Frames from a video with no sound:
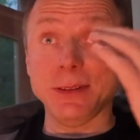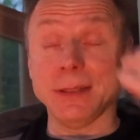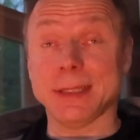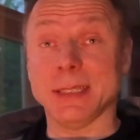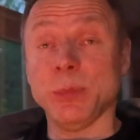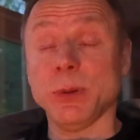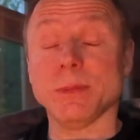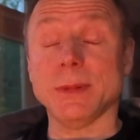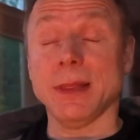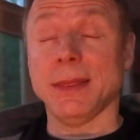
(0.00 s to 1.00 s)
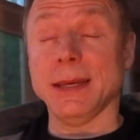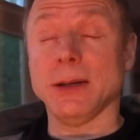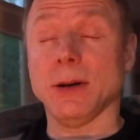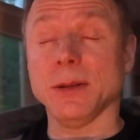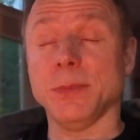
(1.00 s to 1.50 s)
to do a simple thing
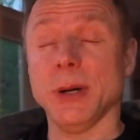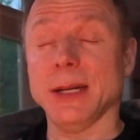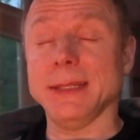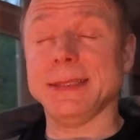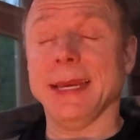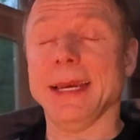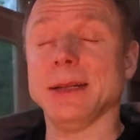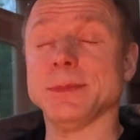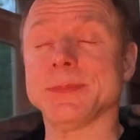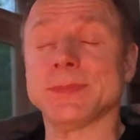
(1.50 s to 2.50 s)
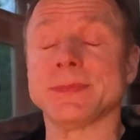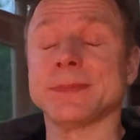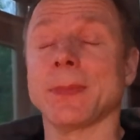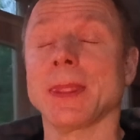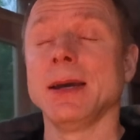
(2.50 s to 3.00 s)
called a body scan.
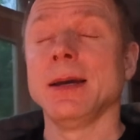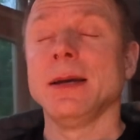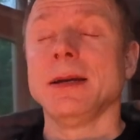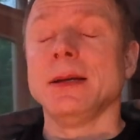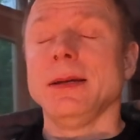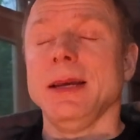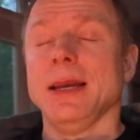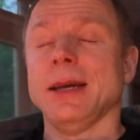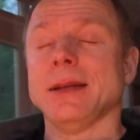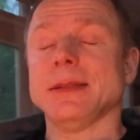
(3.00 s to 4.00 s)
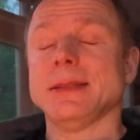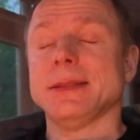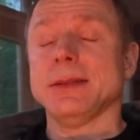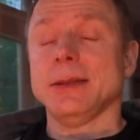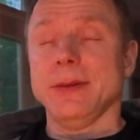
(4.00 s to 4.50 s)
And
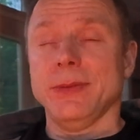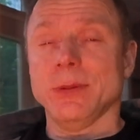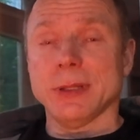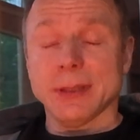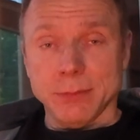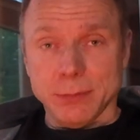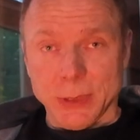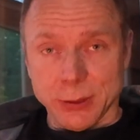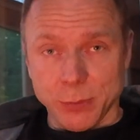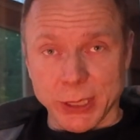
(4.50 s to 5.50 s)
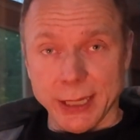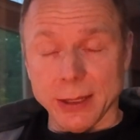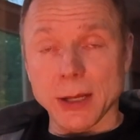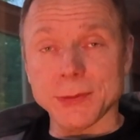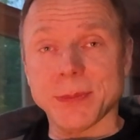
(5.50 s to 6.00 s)
if you want to play
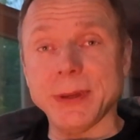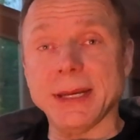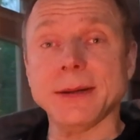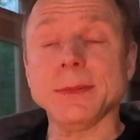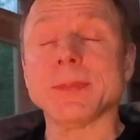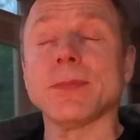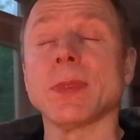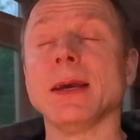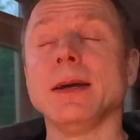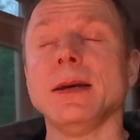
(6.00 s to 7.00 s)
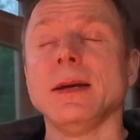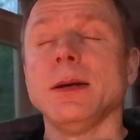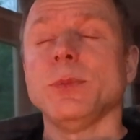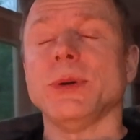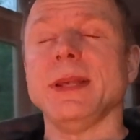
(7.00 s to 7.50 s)
along with me here,
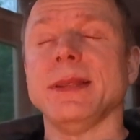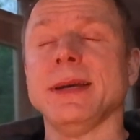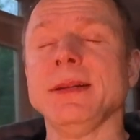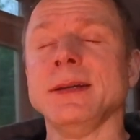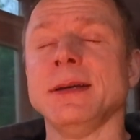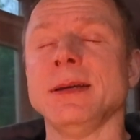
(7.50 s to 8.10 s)
breathe in.